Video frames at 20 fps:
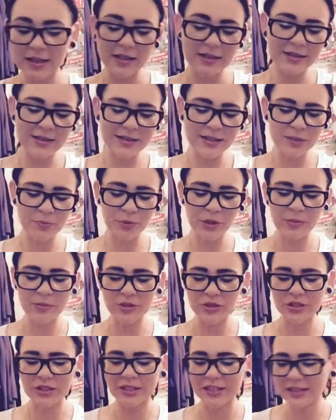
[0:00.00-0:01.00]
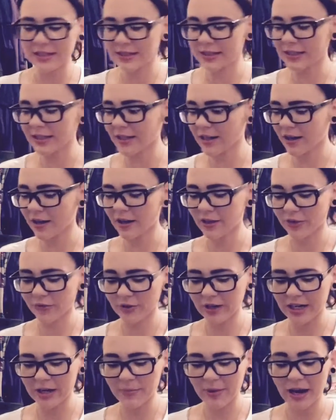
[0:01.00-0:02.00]
This is pretty much the DC
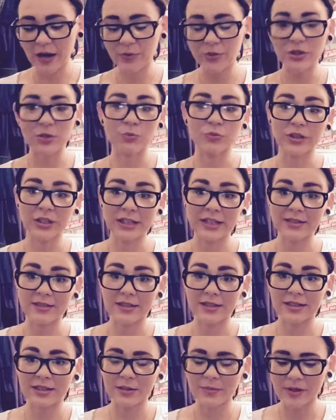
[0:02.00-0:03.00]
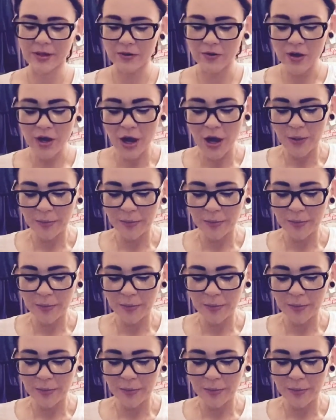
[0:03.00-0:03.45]
3 in a pack, which I'm really excited about.